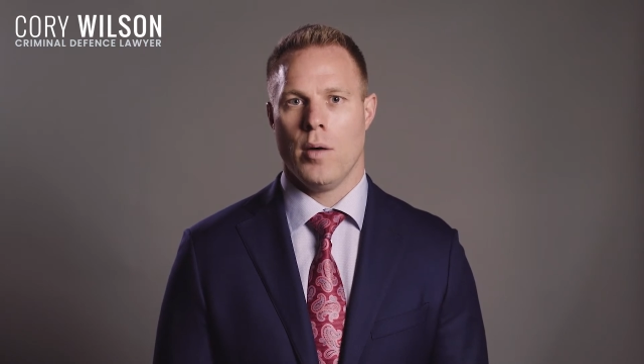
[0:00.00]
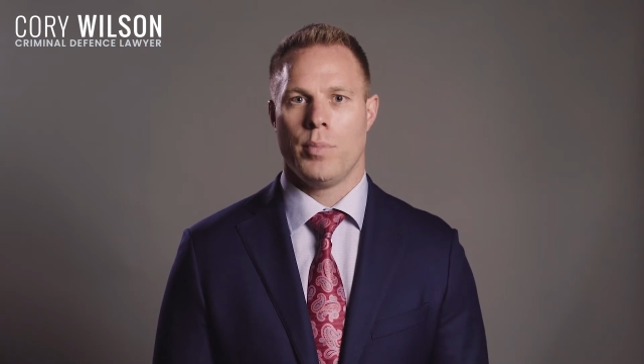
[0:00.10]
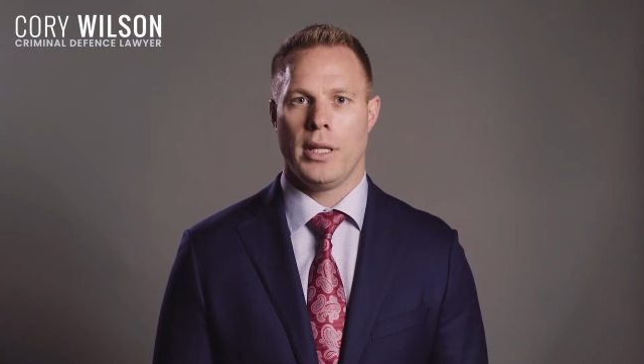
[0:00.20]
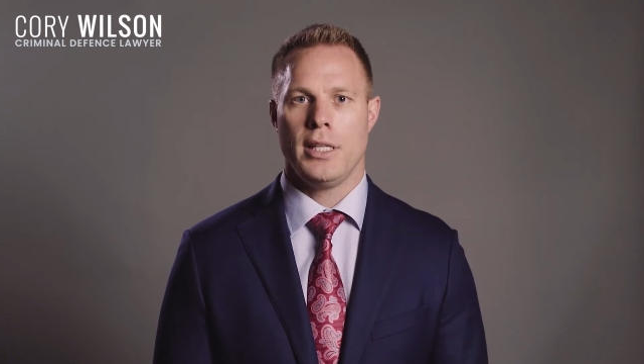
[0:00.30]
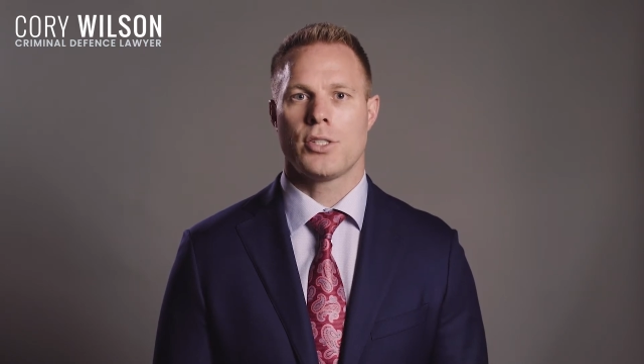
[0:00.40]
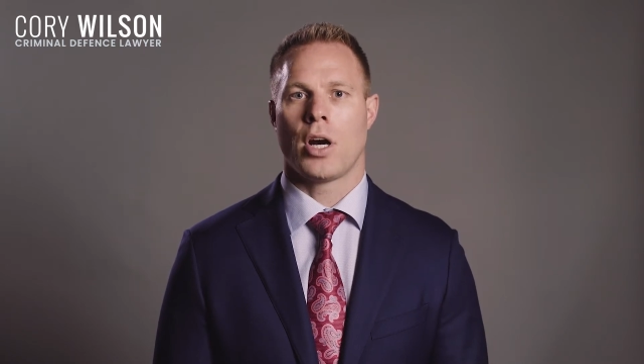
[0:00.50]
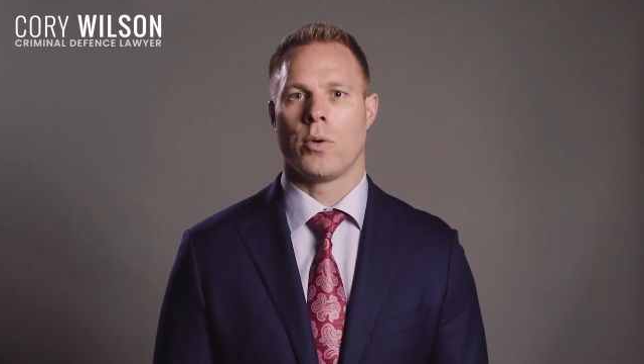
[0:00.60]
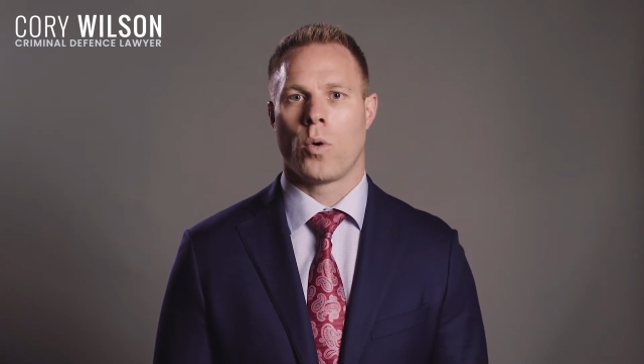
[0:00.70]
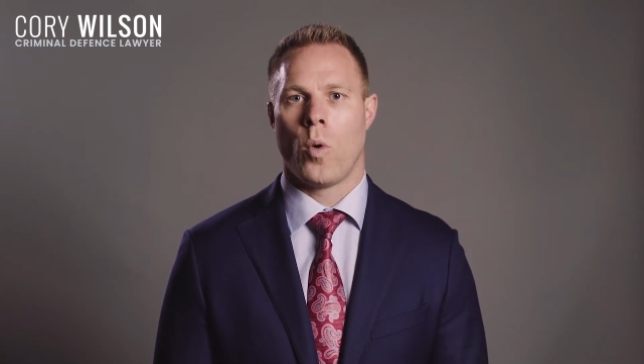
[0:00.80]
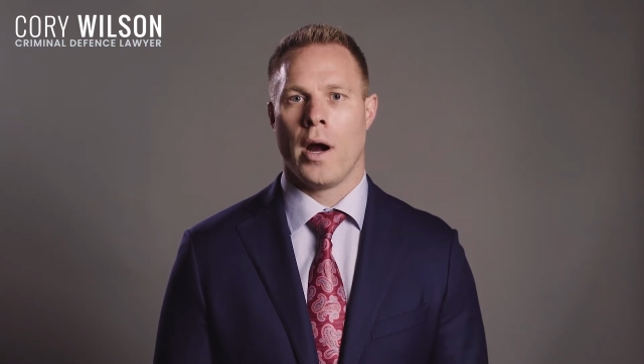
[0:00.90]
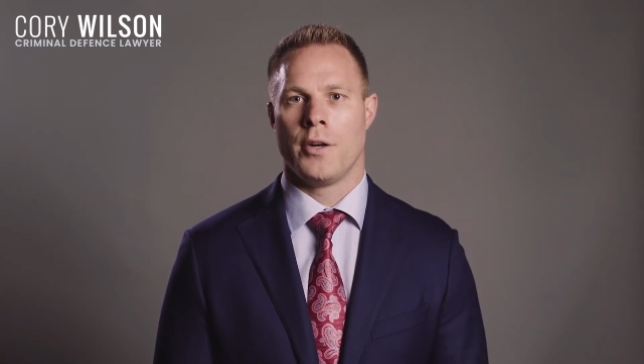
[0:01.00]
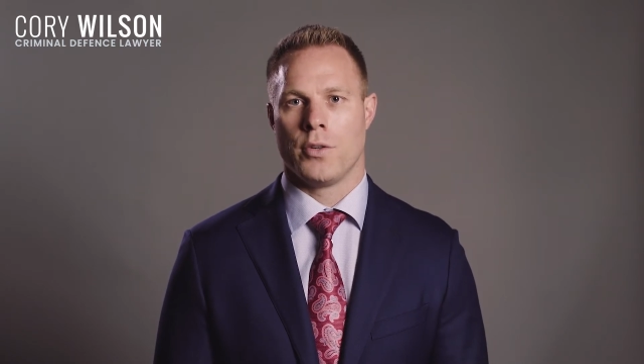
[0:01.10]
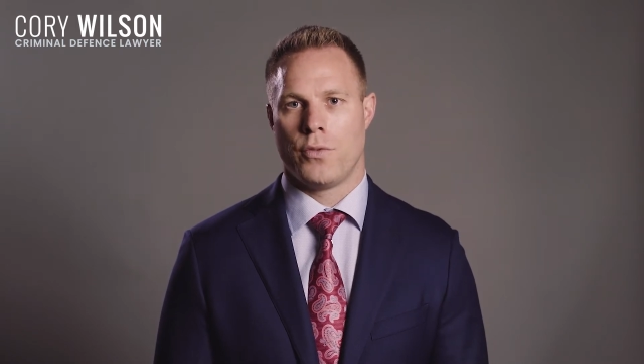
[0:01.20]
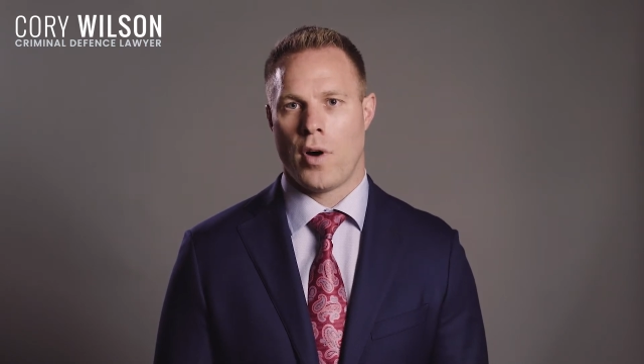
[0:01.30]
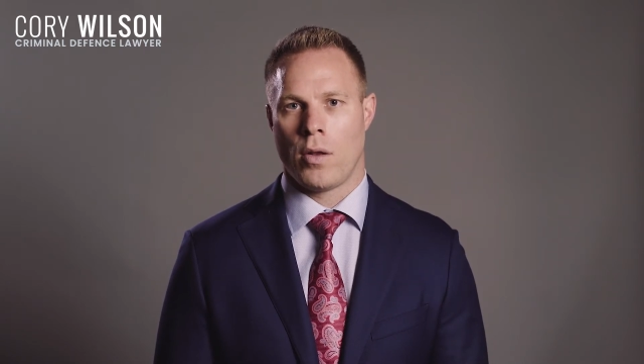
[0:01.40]
police are required to
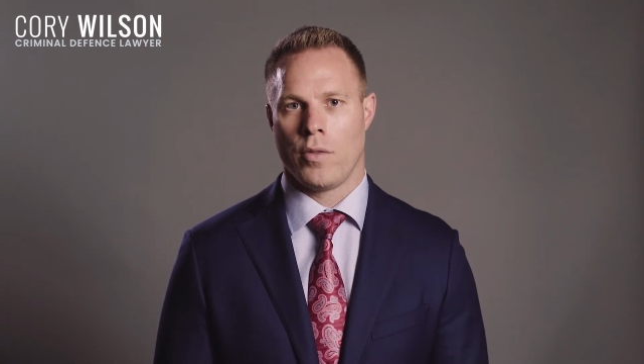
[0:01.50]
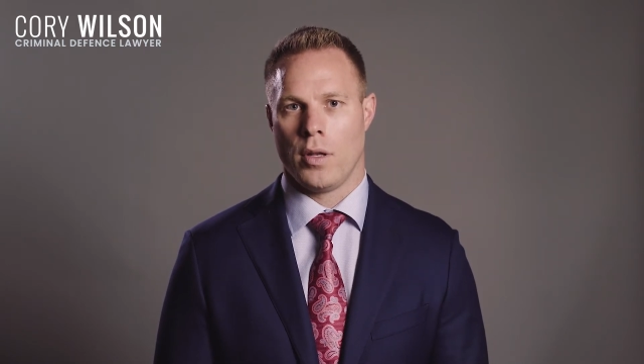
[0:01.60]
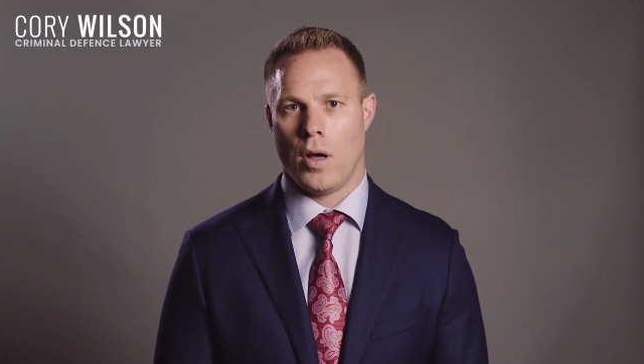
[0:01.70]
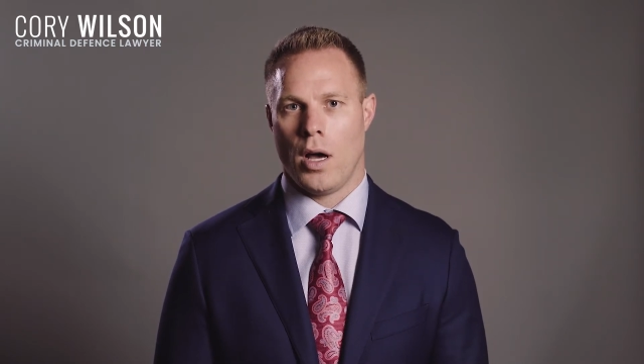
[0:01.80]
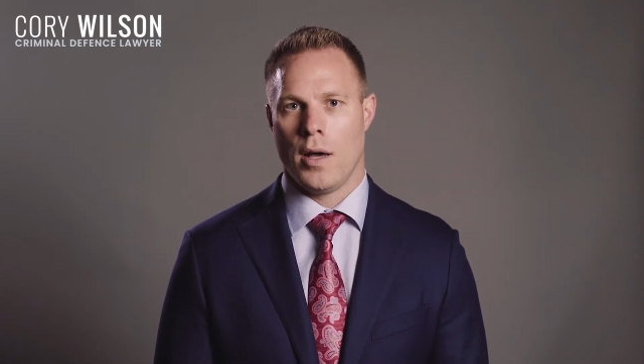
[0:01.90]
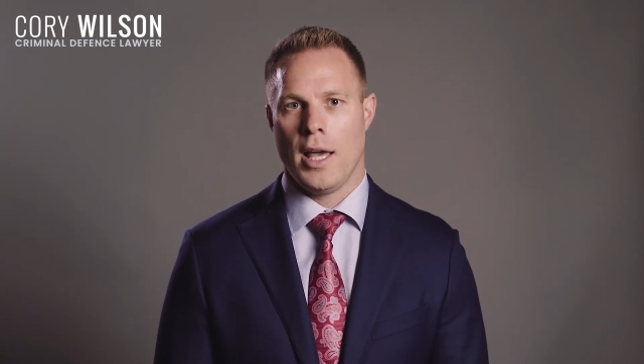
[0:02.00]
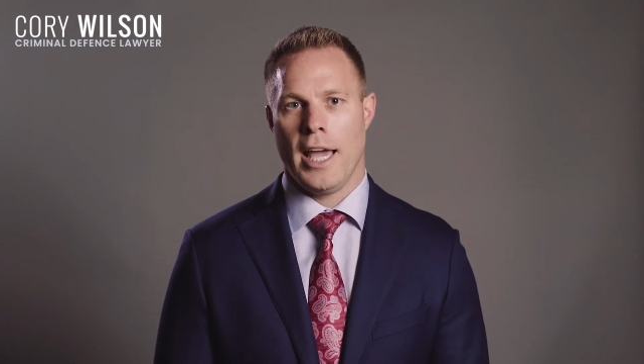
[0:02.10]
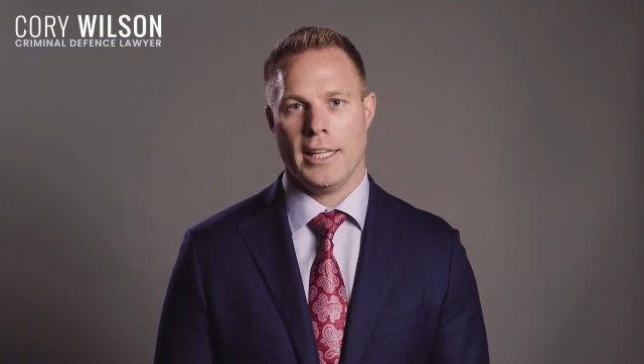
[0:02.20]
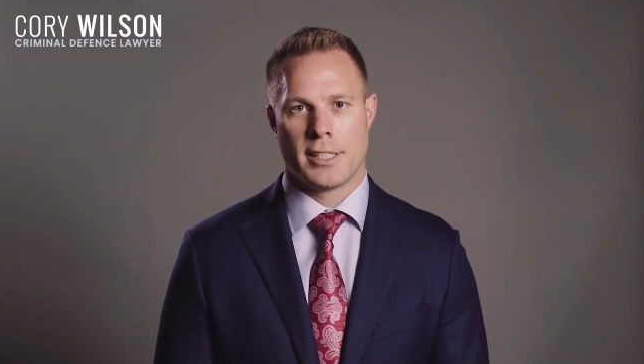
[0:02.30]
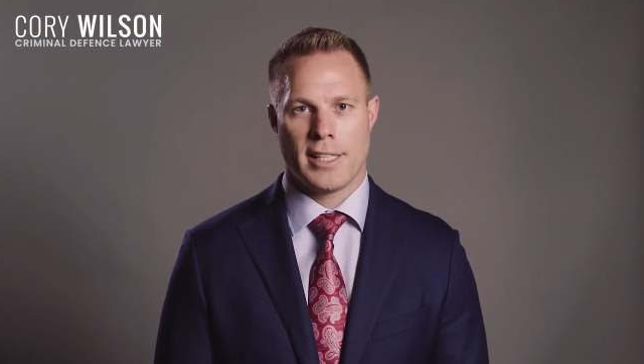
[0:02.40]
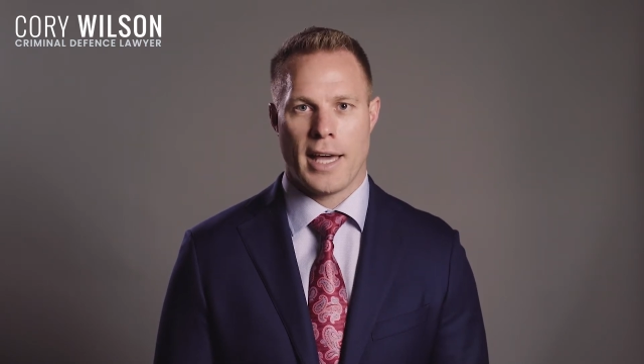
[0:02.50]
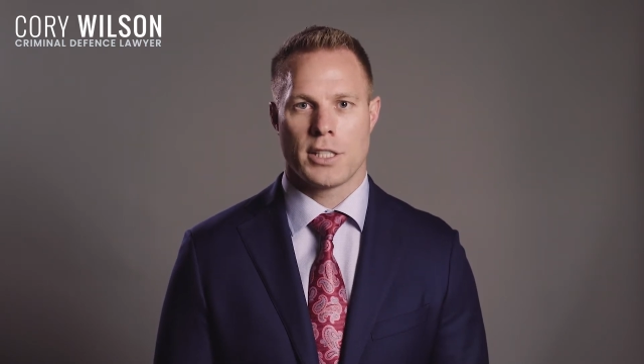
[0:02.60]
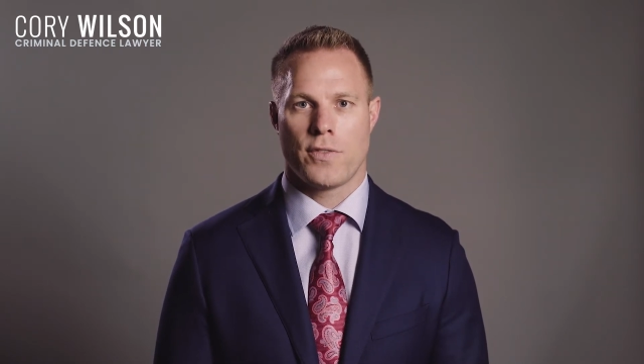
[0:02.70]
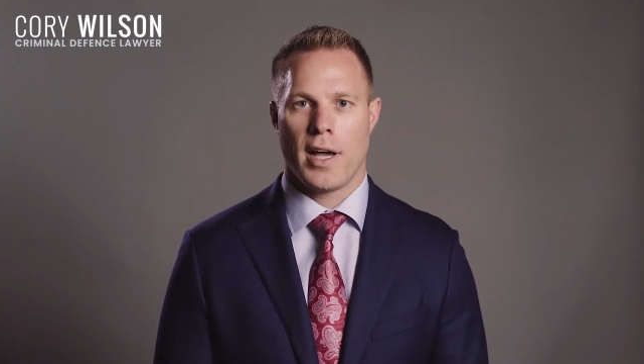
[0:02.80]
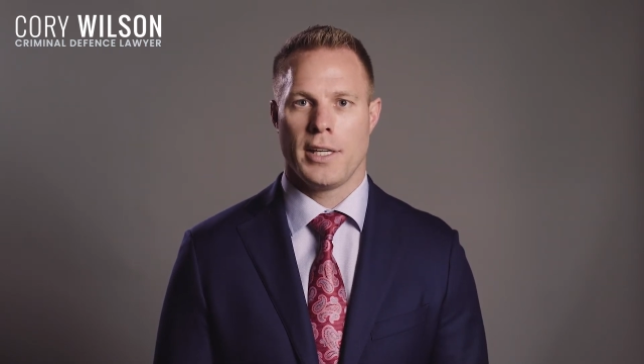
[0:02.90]
follow the law and
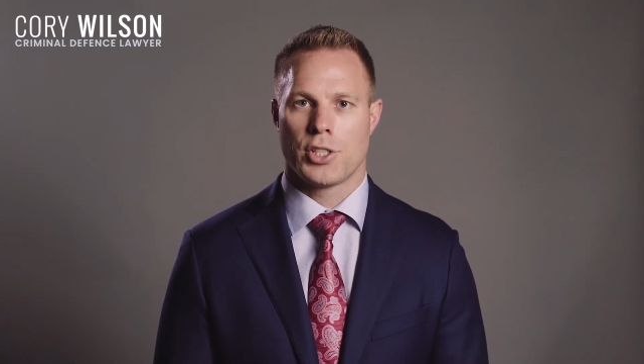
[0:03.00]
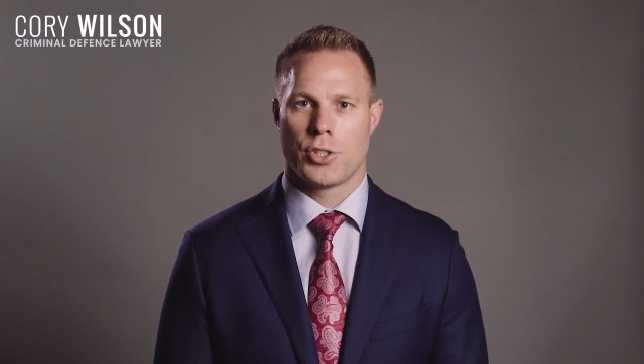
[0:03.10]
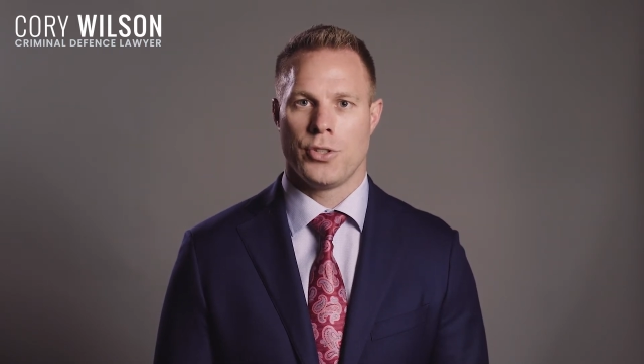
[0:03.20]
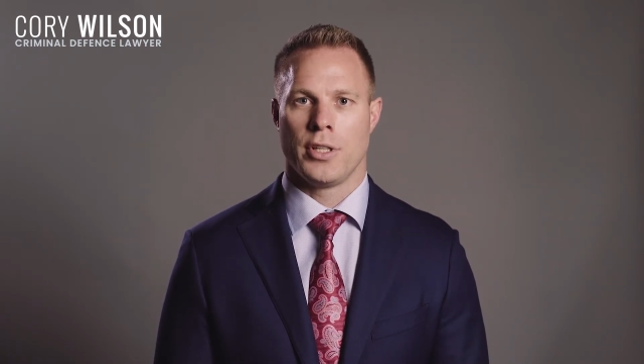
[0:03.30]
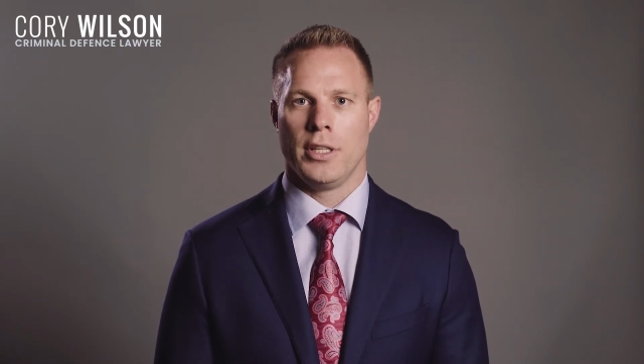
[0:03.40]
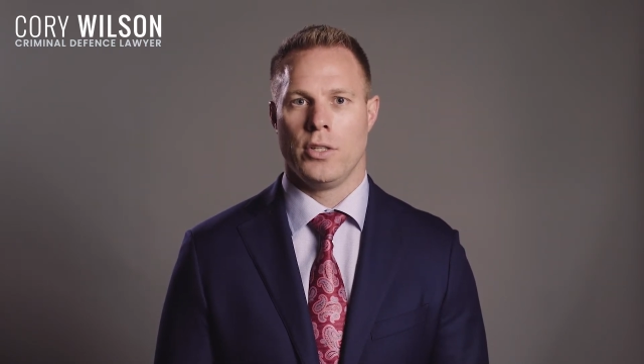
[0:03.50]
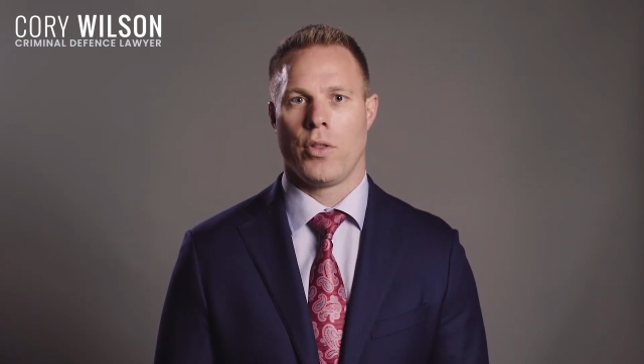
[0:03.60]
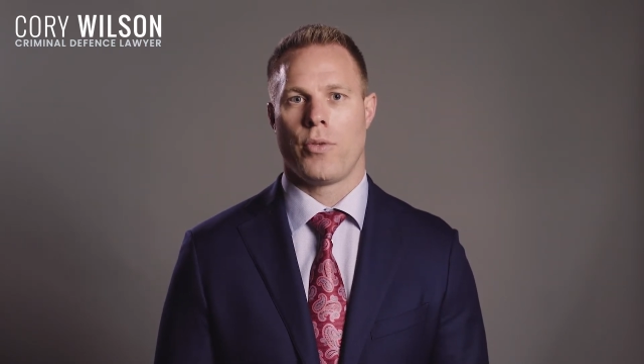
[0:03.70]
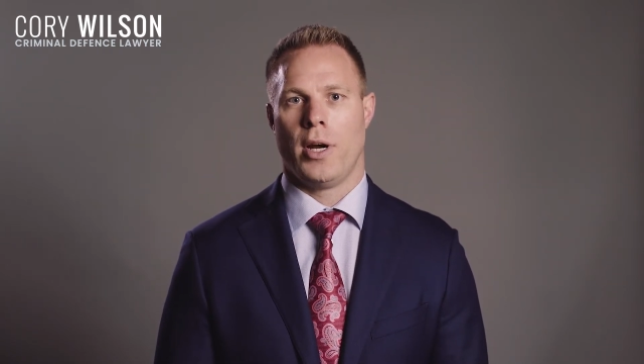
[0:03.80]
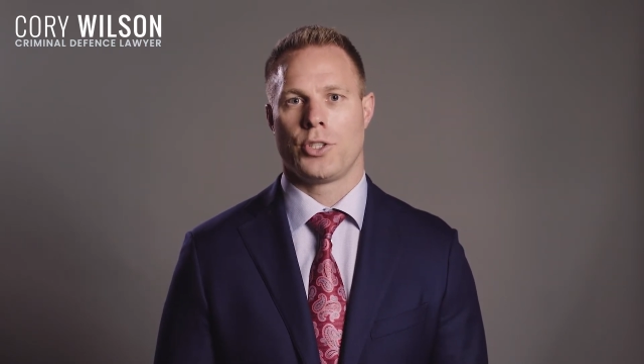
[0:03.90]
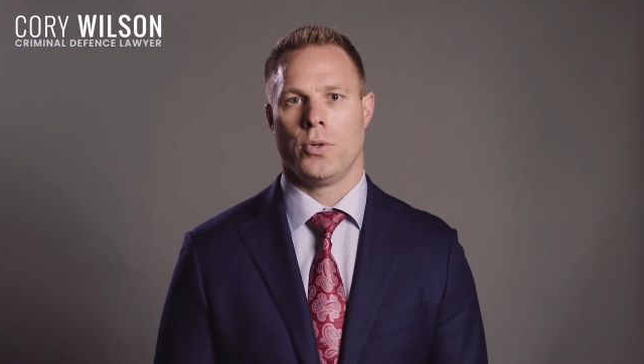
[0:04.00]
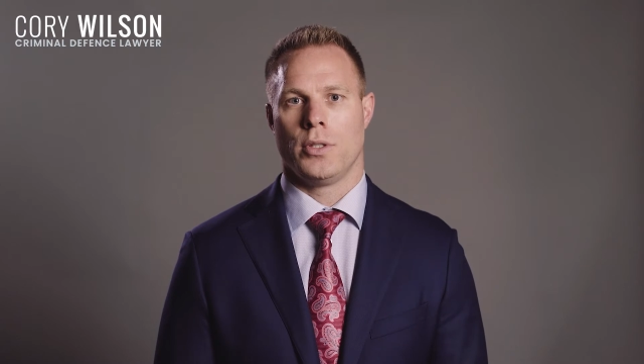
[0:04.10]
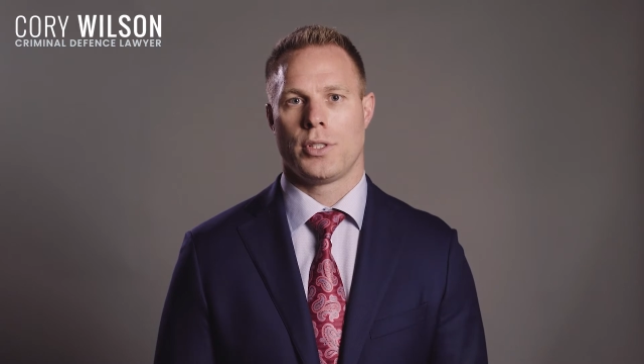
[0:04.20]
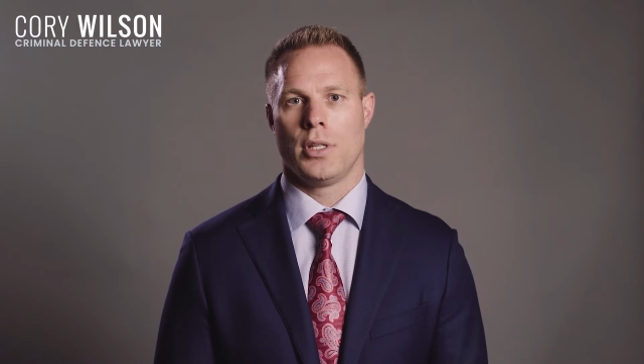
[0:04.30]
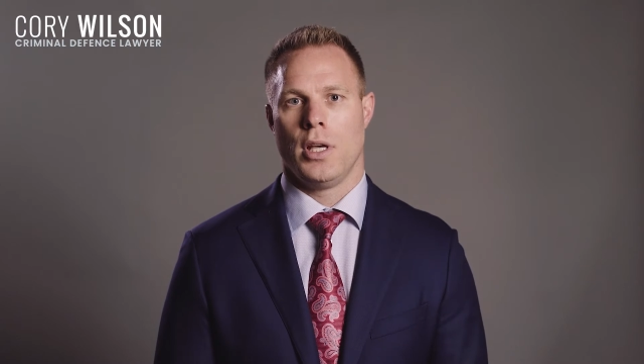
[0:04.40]
satisfy certain legal thresholds.